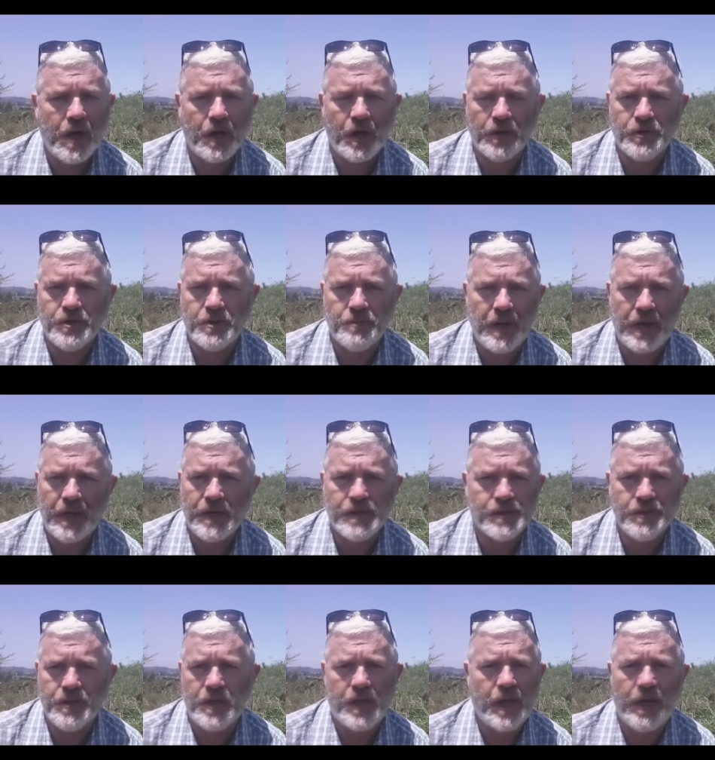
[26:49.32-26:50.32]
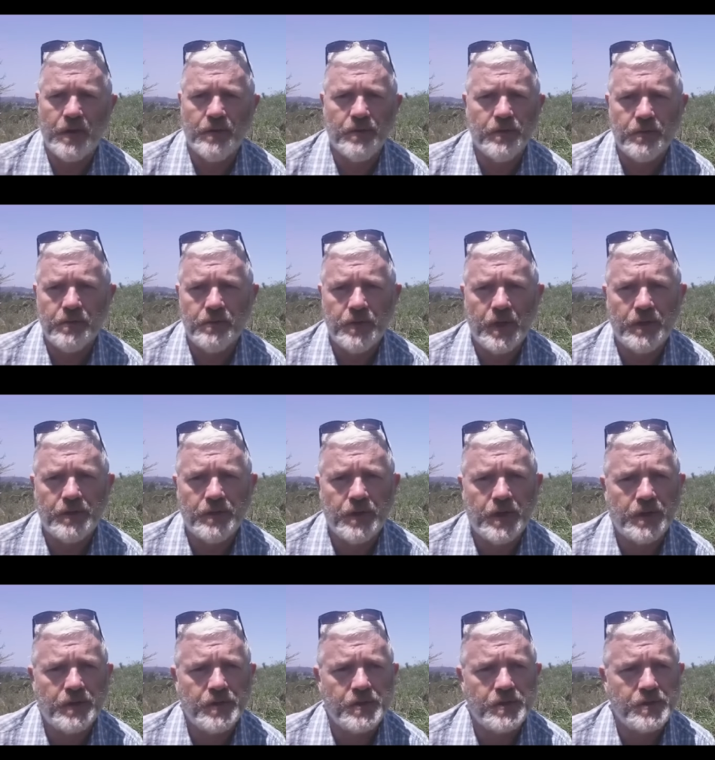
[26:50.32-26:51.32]
Go to me isn't the end. It,
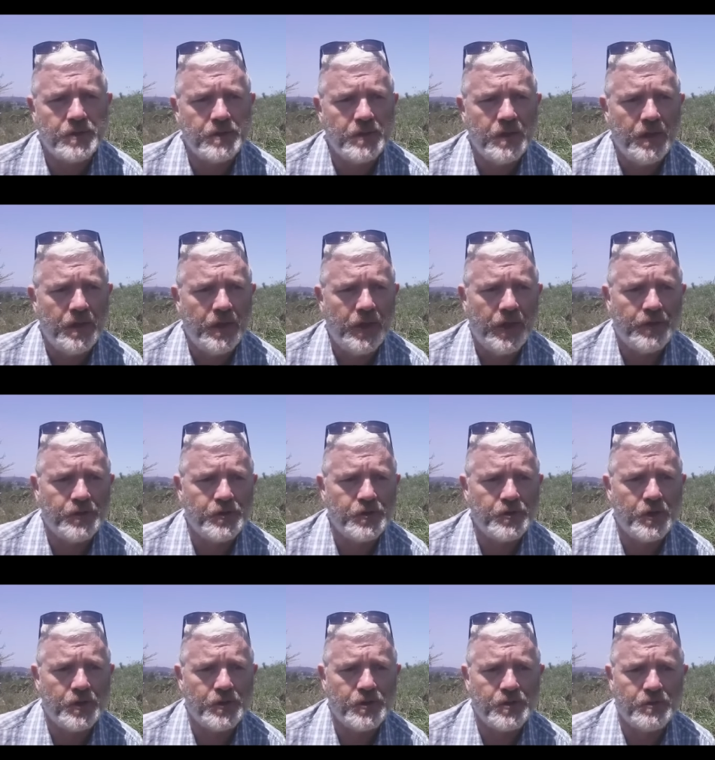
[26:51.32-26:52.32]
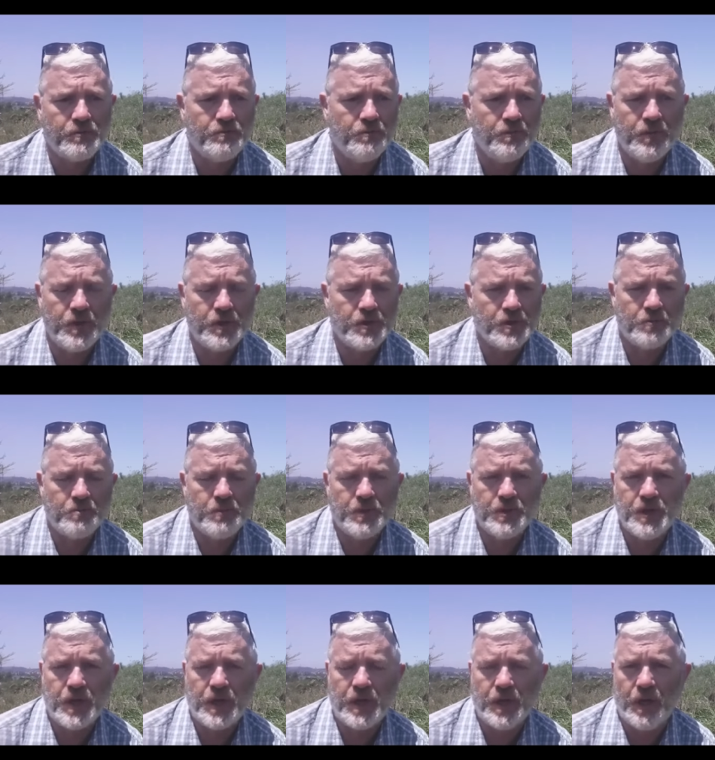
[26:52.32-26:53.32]
it's, it's just this
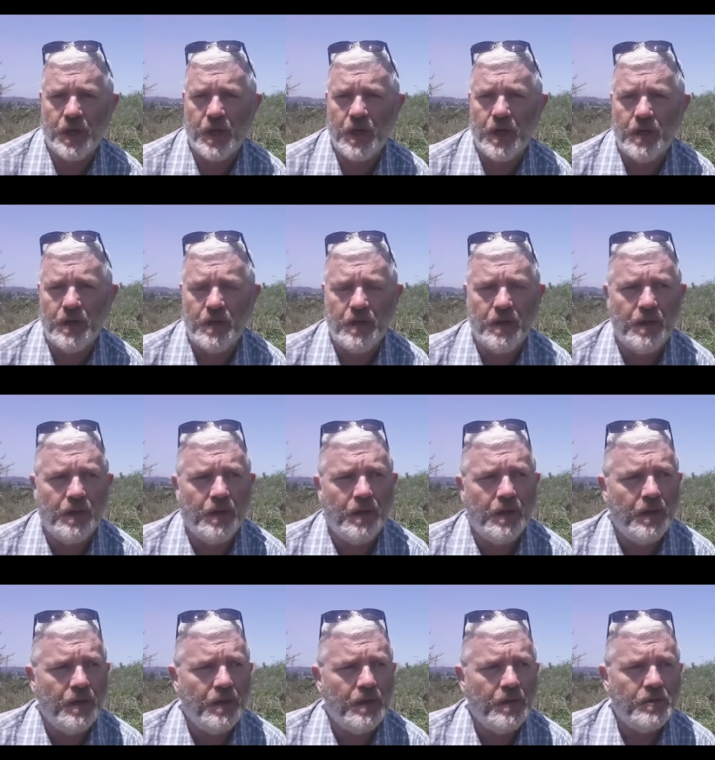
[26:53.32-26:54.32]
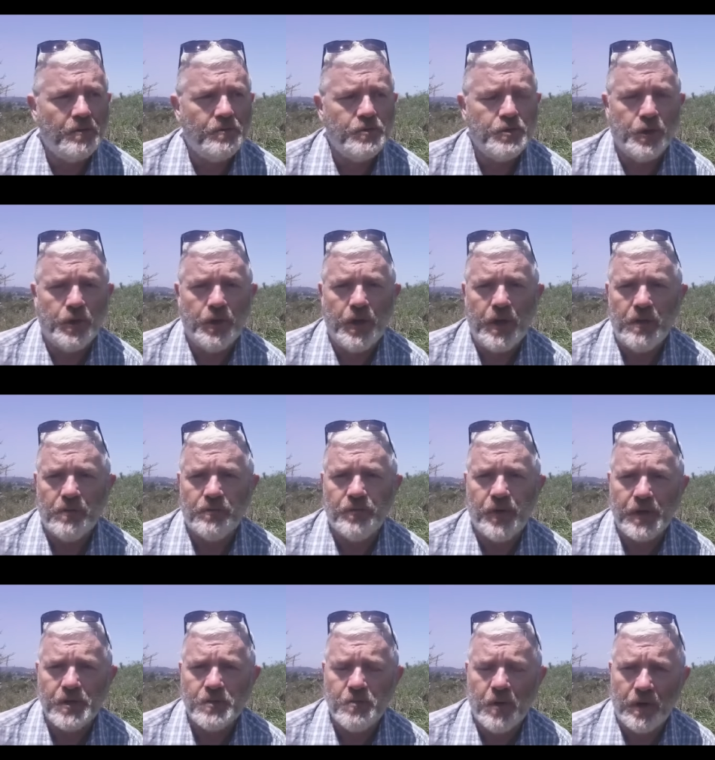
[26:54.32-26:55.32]
particular journey,
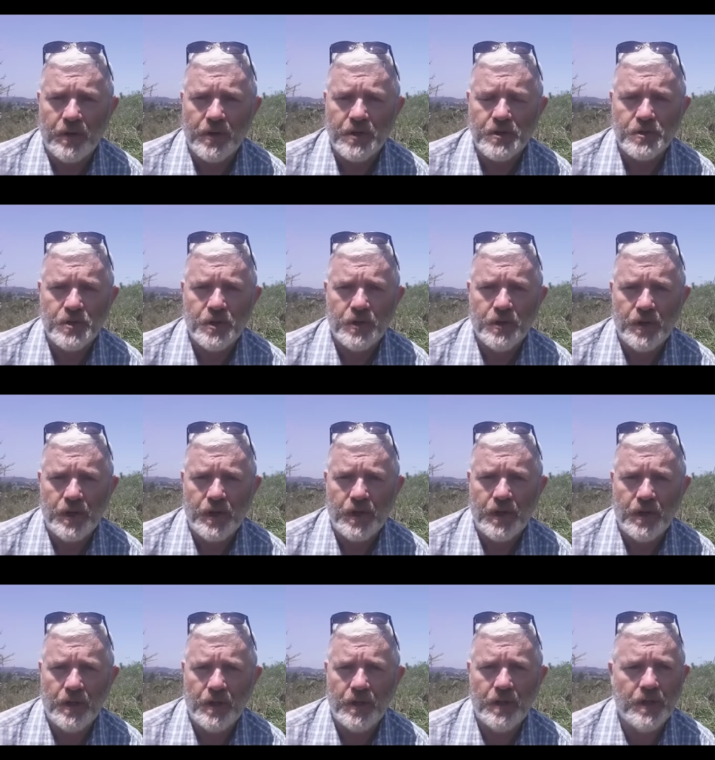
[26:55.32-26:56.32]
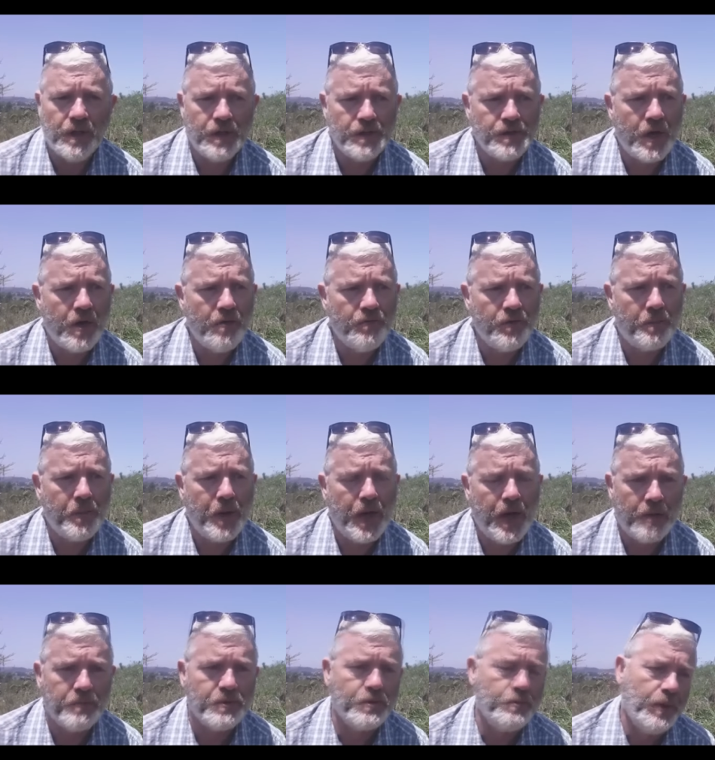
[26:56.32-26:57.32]
phase one of this journey is over
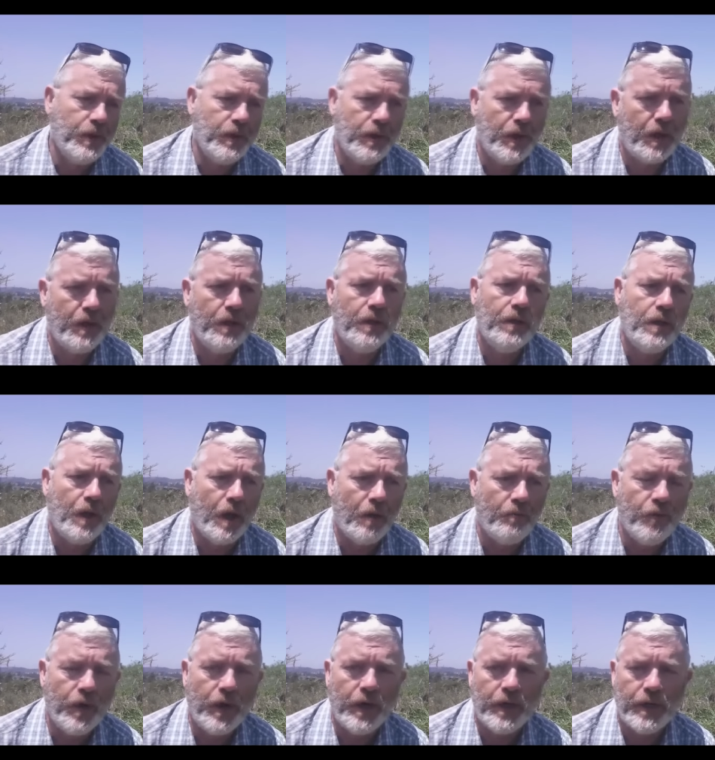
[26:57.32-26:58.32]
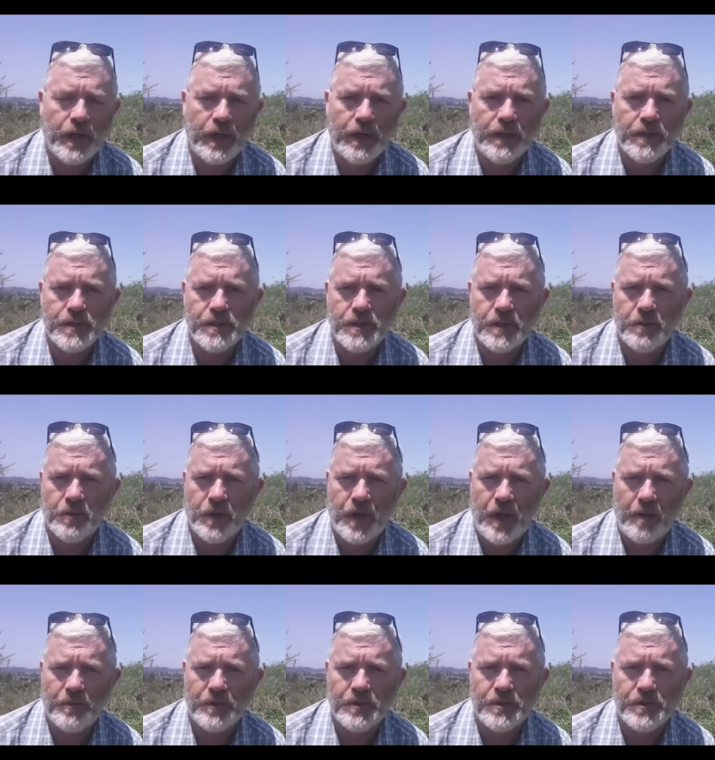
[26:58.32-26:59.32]
perhaps, but then you know, I'm really keen to see what
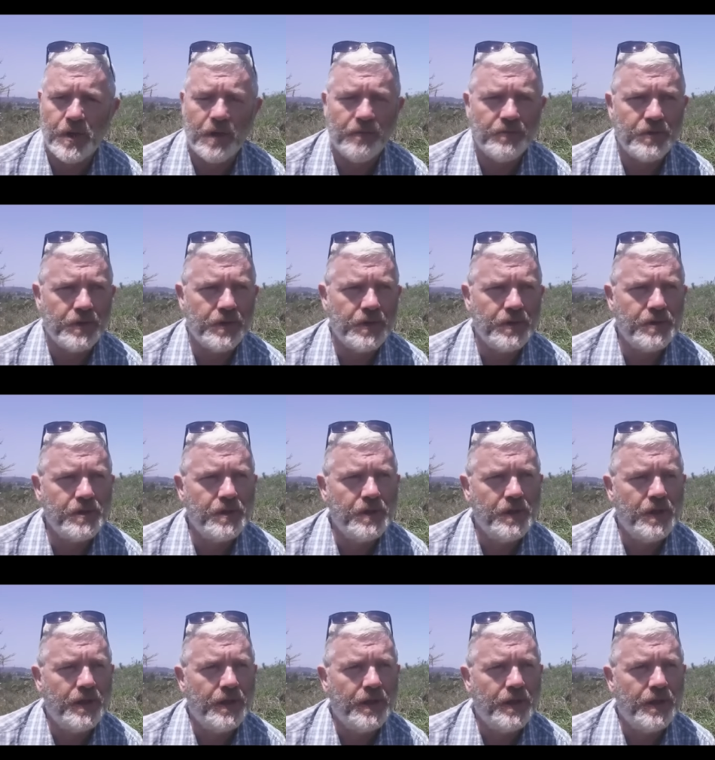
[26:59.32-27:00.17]
happens after this.